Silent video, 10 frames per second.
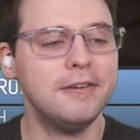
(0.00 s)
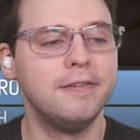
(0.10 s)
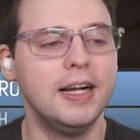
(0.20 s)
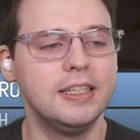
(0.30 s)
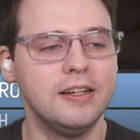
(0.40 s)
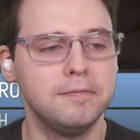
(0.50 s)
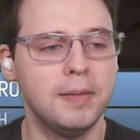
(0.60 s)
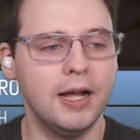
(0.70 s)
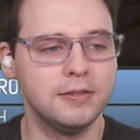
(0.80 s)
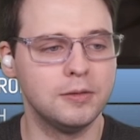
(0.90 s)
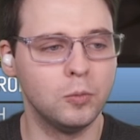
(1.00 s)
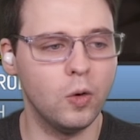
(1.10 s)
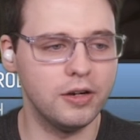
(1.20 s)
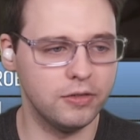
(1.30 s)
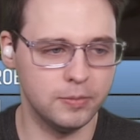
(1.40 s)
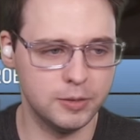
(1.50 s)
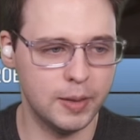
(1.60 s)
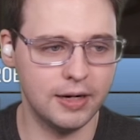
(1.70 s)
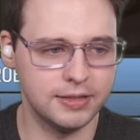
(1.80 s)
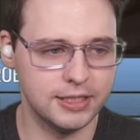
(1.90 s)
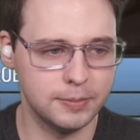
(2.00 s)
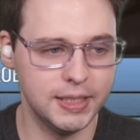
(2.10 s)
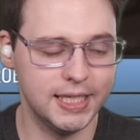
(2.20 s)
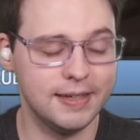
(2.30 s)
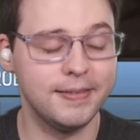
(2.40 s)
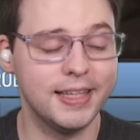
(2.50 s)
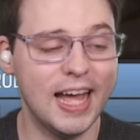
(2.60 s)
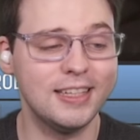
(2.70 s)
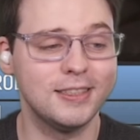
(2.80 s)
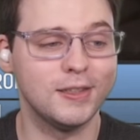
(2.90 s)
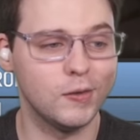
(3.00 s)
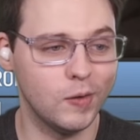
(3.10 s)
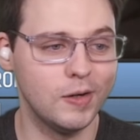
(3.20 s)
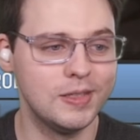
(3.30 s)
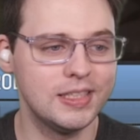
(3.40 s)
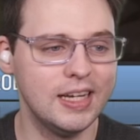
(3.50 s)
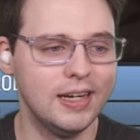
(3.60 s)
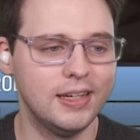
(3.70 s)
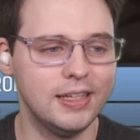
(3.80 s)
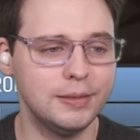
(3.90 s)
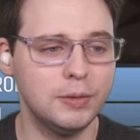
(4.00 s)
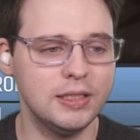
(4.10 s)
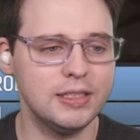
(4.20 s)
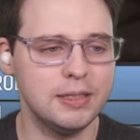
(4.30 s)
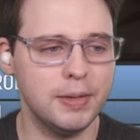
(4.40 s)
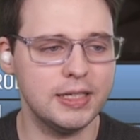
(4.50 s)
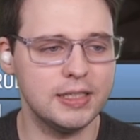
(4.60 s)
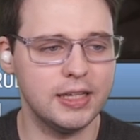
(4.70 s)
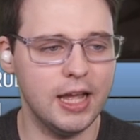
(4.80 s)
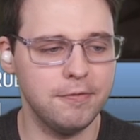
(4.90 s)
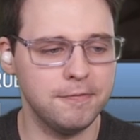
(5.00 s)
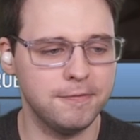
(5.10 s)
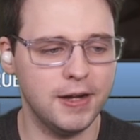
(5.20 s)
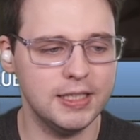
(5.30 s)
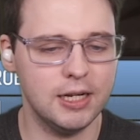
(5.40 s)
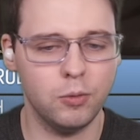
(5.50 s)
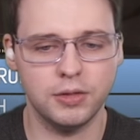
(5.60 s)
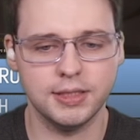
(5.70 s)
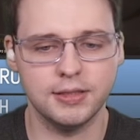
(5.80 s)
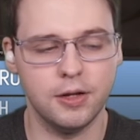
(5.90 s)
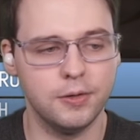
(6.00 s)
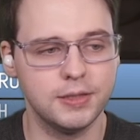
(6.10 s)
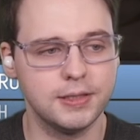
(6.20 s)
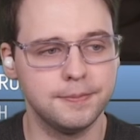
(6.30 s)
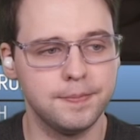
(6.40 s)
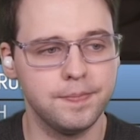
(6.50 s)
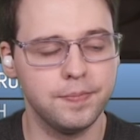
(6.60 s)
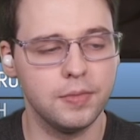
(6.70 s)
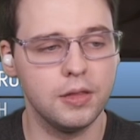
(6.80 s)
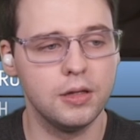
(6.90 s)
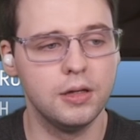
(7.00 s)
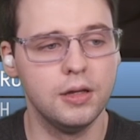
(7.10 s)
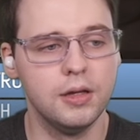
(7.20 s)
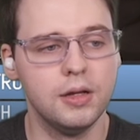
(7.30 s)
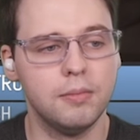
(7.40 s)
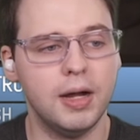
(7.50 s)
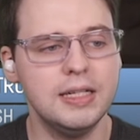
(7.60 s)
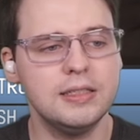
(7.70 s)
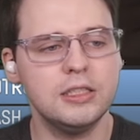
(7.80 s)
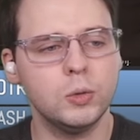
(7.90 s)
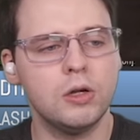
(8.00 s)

Find enough mouths, and one of them is bound to speak. That's gross. Let's bring this thing back to the cave and find out what it knows. My instincts were